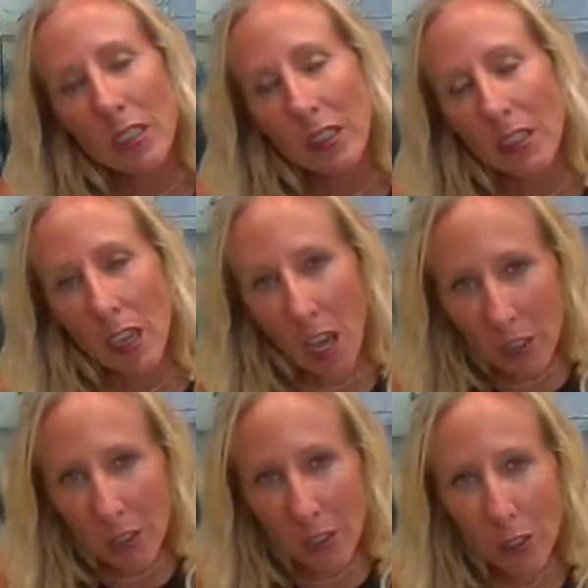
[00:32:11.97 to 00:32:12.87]
the
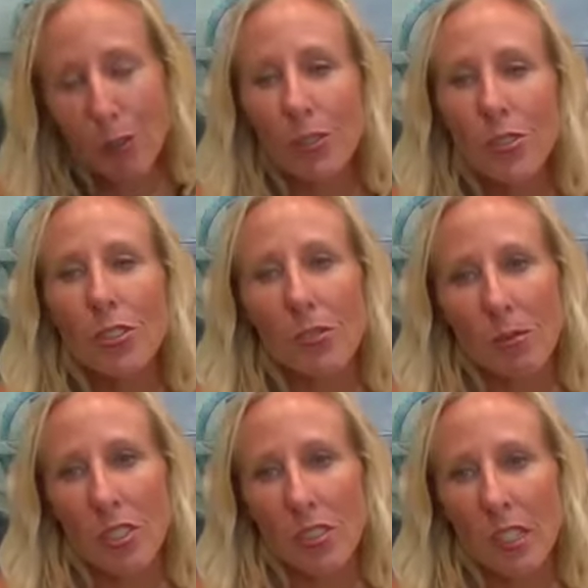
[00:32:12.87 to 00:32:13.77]
color, or do you
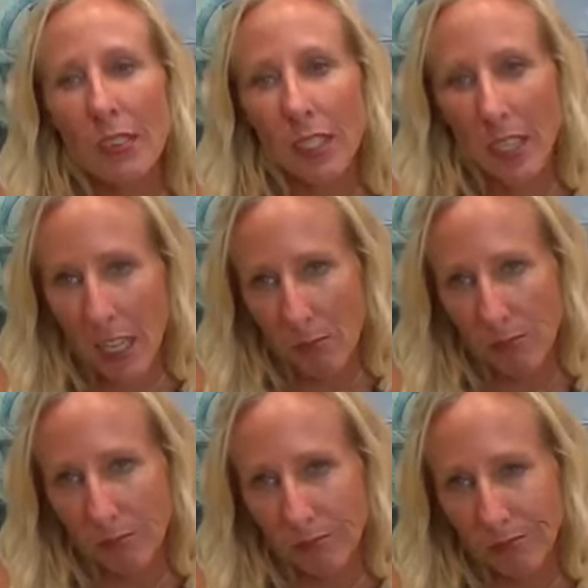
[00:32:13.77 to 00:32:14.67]
just like the name?
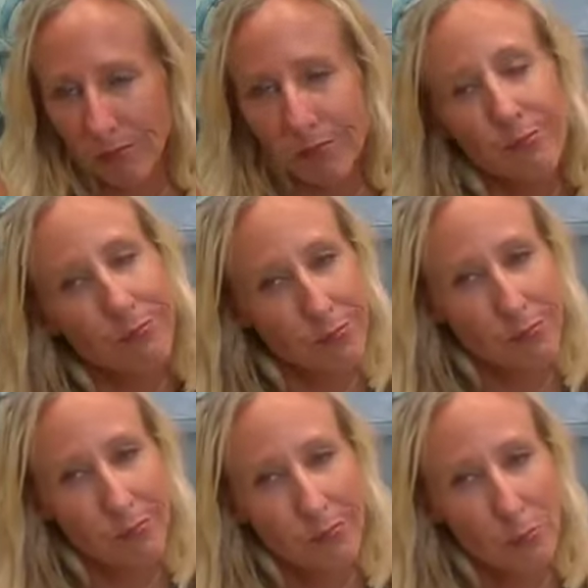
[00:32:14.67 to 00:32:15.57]

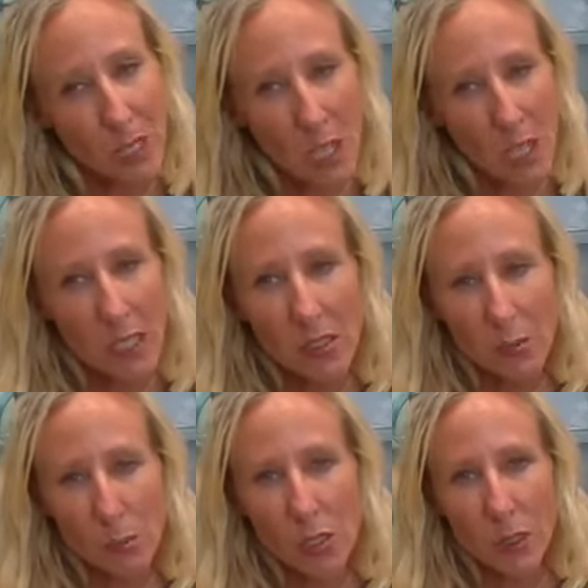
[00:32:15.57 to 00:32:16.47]
Be honest,
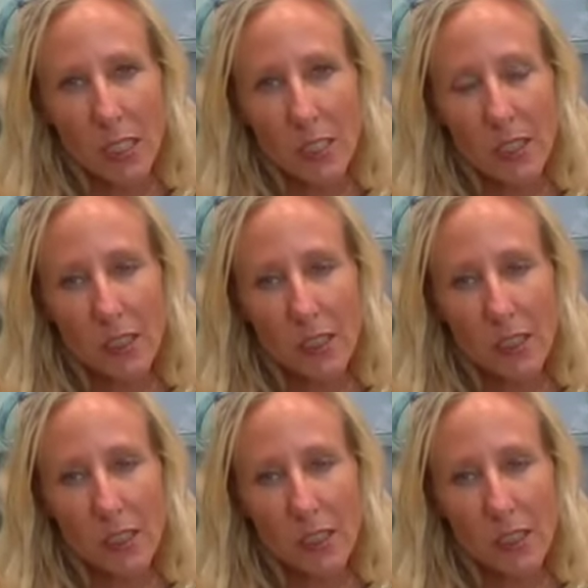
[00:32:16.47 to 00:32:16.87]
which one is it?